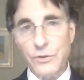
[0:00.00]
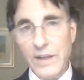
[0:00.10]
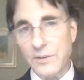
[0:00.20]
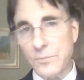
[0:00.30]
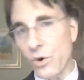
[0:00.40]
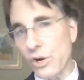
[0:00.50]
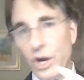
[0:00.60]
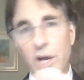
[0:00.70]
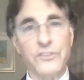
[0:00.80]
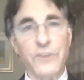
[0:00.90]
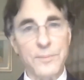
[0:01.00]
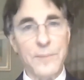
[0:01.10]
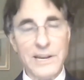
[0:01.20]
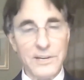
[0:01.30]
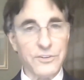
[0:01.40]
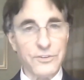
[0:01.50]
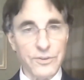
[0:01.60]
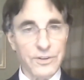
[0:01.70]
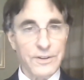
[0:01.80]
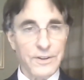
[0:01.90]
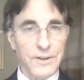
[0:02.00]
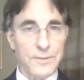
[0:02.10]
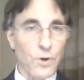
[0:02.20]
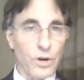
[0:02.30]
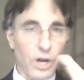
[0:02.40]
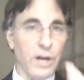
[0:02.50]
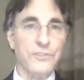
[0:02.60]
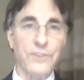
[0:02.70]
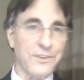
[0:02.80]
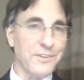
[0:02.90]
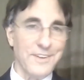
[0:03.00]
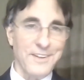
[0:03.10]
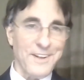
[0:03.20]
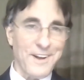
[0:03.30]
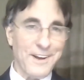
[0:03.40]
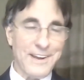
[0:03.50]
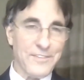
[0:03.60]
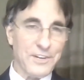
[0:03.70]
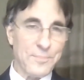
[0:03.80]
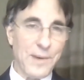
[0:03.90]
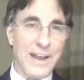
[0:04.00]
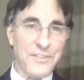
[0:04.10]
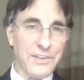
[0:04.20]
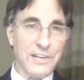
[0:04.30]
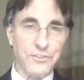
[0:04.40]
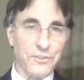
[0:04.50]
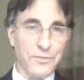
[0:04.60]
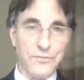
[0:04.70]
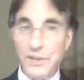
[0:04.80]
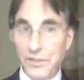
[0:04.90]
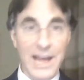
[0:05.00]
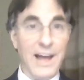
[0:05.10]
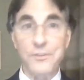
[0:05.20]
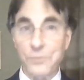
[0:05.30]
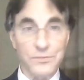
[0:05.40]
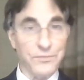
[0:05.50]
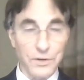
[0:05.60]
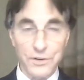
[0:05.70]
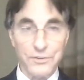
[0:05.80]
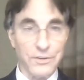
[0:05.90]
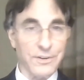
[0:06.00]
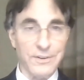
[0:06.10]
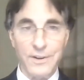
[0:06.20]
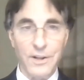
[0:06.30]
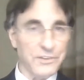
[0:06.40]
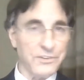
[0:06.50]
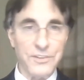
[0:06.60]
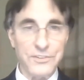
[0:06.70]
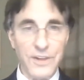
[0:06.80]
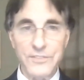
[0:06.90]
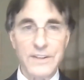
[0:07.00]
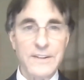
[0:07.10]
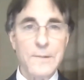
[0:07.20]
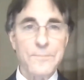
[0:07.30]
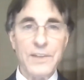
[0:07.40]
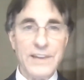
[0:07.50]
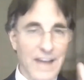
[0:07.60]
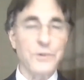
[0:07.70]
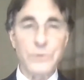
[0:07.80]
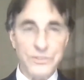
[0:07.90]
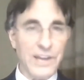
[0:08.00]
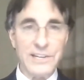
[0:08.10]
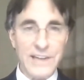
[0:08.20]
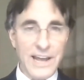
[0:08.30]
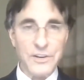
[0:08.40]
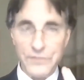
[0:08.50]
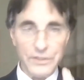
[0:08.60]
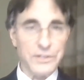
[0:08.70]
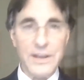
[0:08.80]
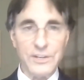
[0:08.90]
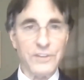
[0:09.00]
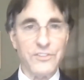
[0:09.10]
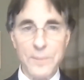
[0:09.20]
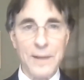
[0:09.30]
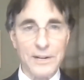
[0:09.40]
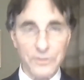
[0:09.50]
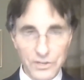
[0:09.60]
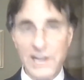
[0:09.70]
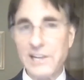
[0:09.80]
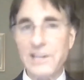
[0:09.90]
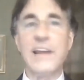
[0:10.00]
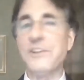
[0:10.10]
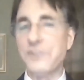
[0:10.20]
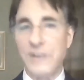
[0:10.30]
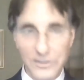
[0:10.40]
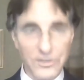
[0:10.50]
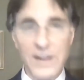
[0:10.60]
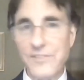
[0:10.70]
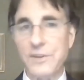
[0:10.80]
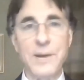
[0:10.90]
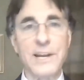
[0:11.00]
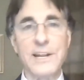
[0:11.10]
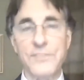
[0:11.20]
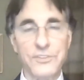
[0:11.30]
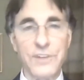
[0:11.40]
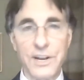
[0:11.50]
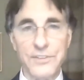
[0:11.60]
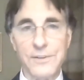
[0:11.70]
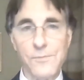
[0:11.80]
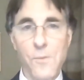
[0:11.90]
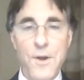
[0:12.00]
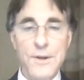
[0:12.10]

you had more cost on maintenance, more cost on, on having to buy things to fill the house with furniture and all this other stuff. And now you're resenting that and you're feeling you're having a setback because you can't get ahead. You're not saving your money and this kind of thing.